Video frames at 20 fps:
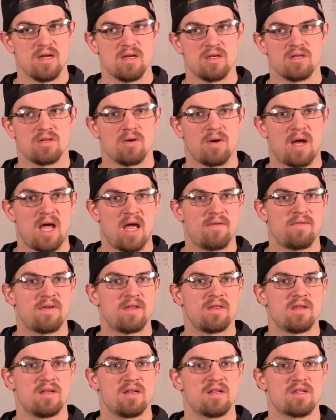So
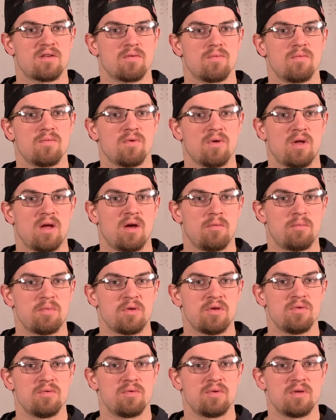having this will help
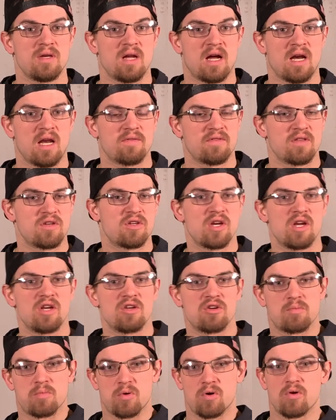you not have to change
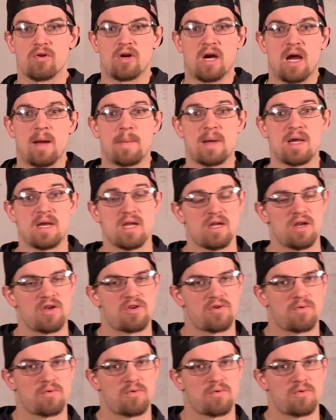your programming each